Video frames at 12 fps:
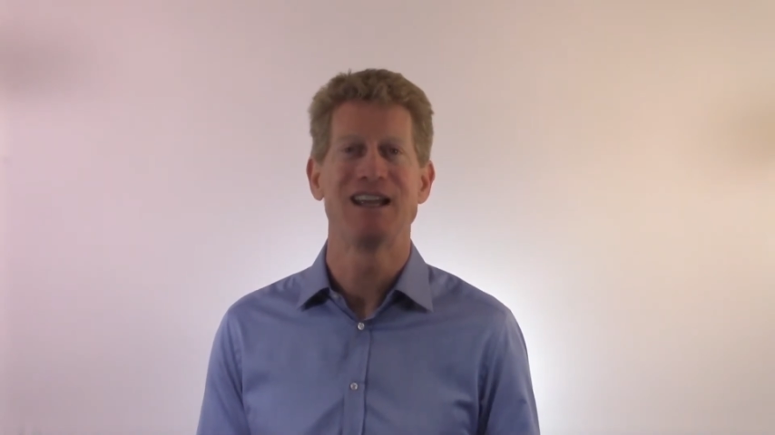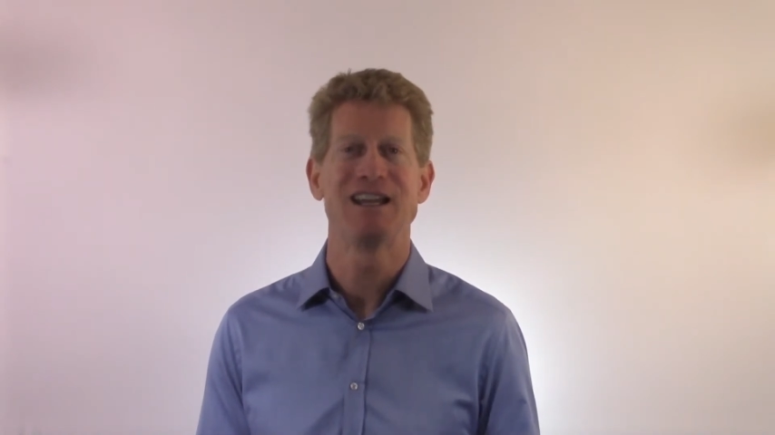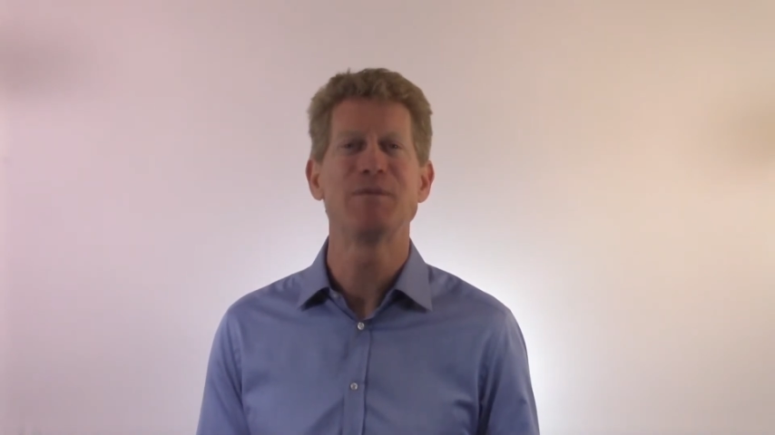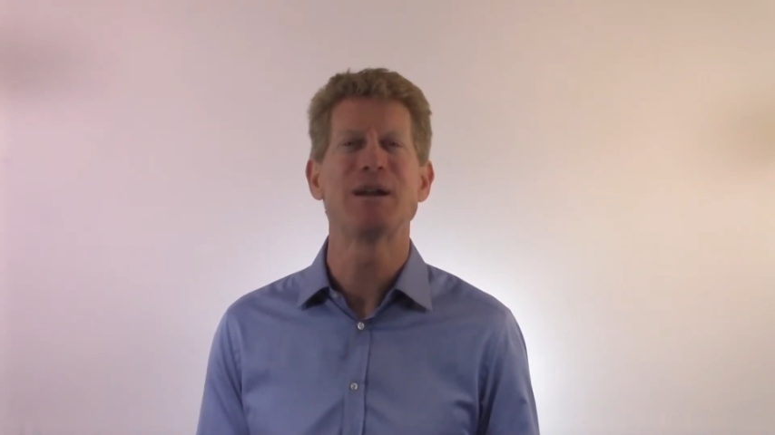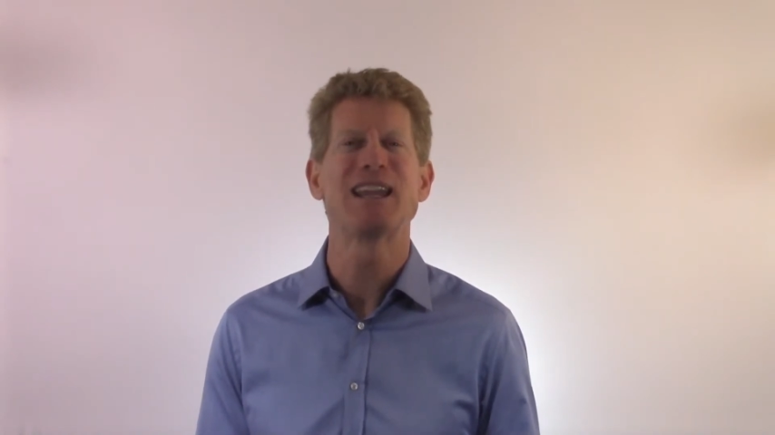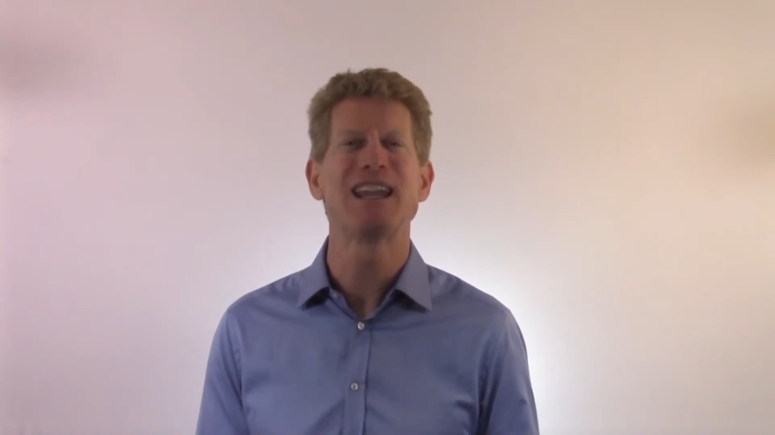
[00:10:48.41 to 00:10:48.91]

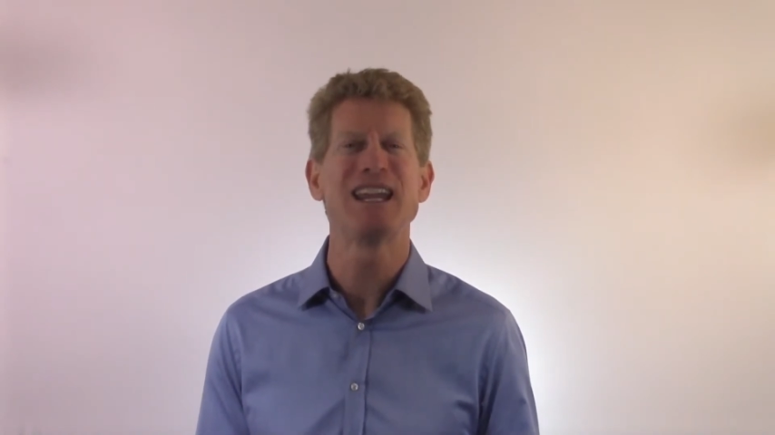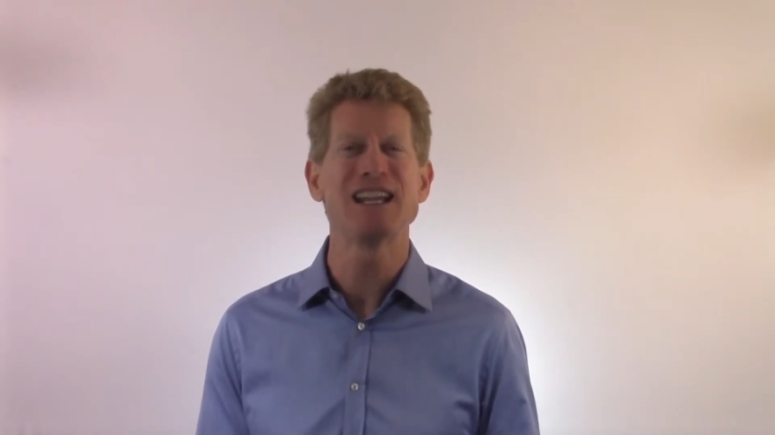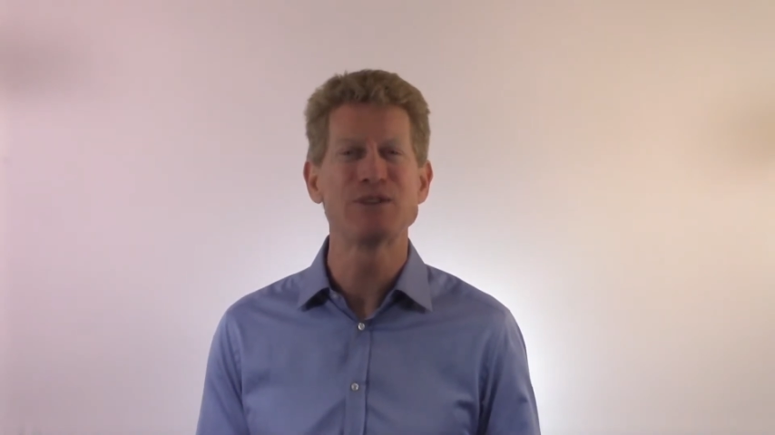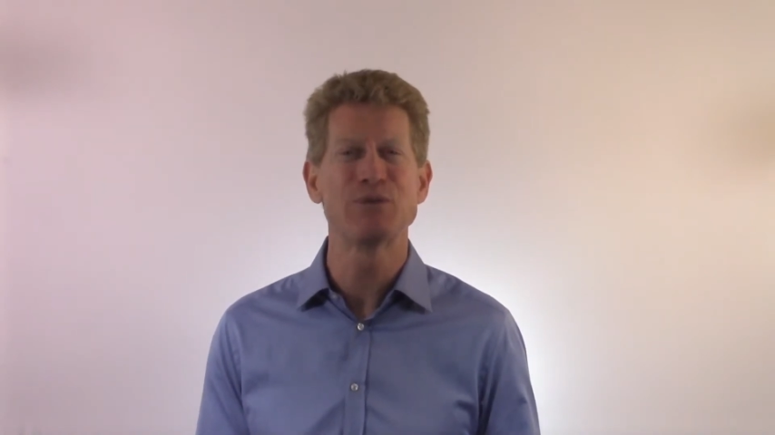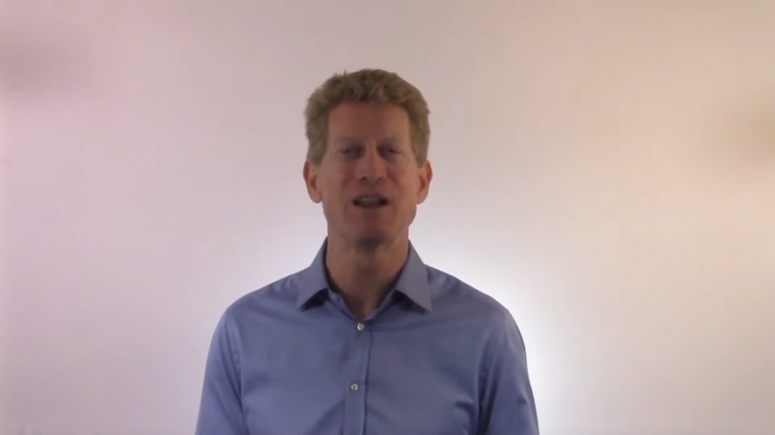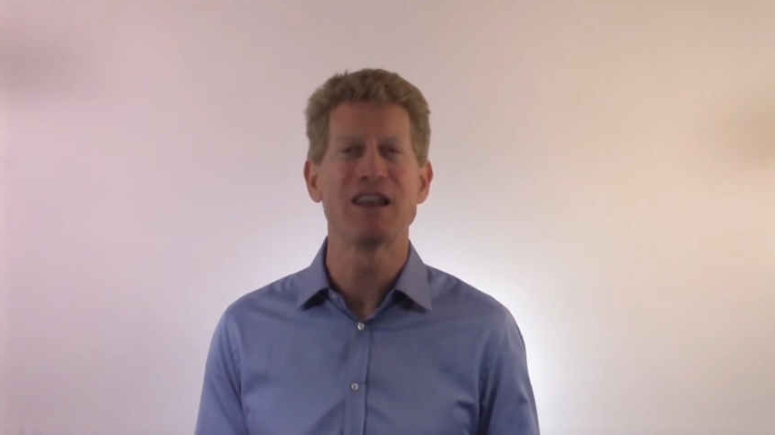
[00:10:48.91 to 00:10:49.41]
My
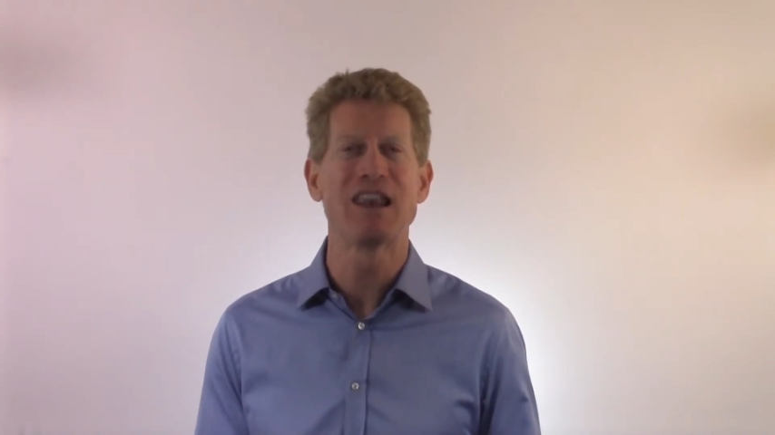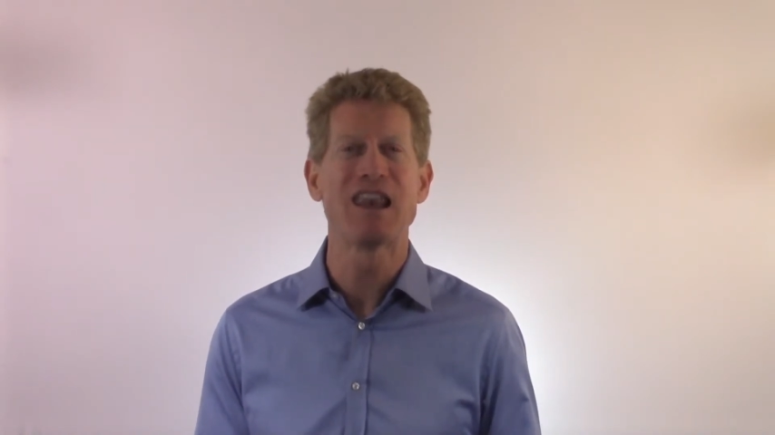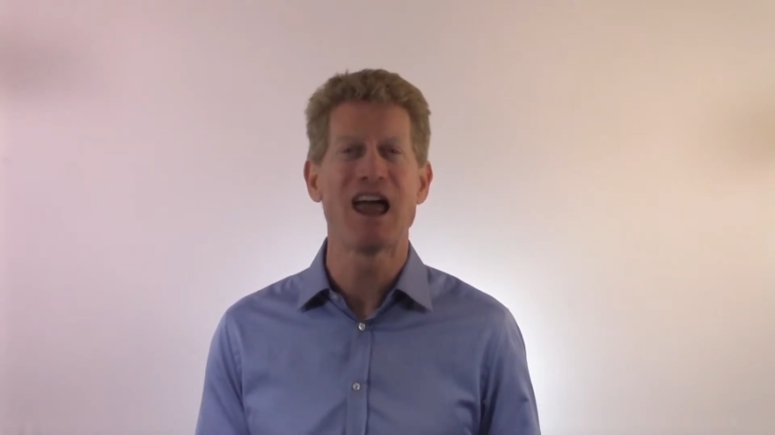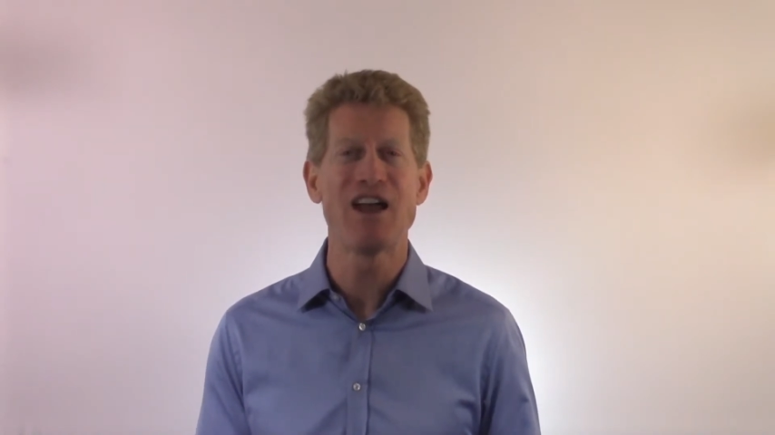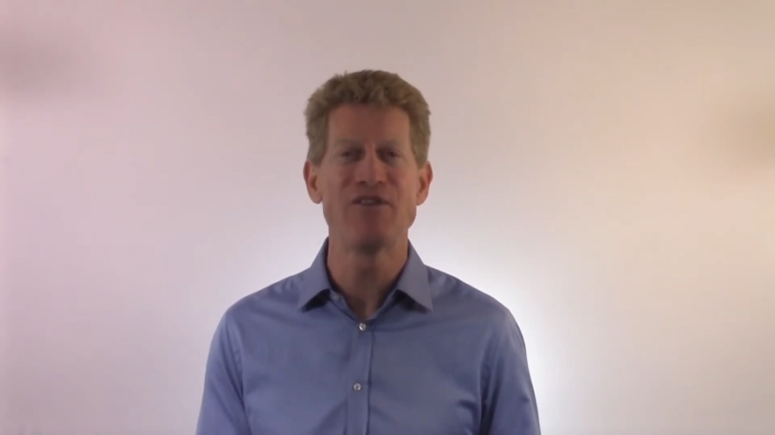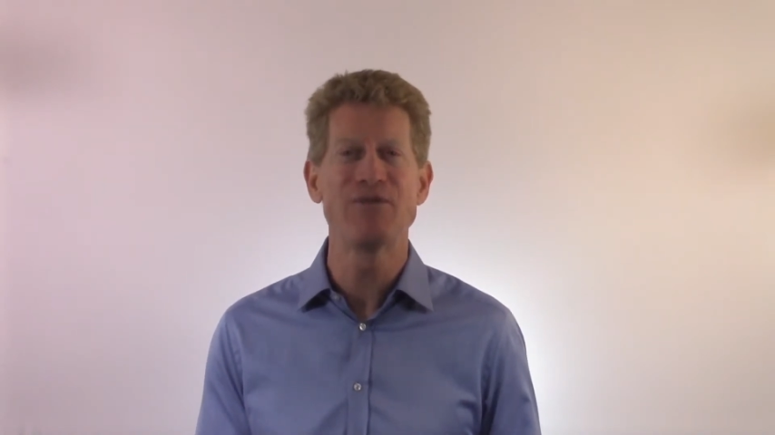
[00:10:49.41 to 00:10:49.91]
kids will
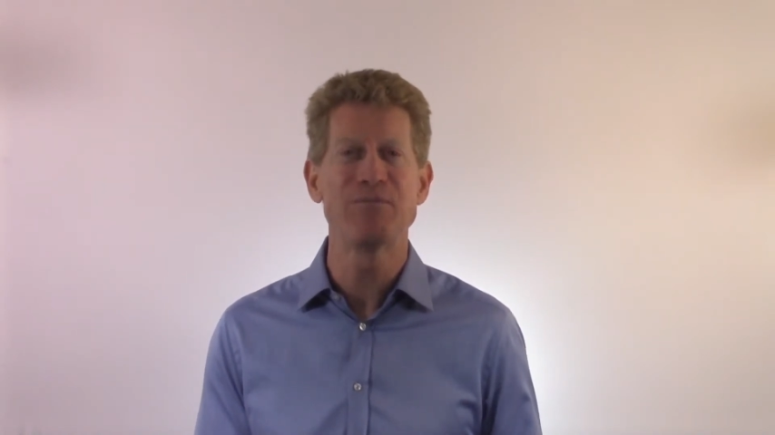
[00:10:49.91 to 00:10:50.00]
love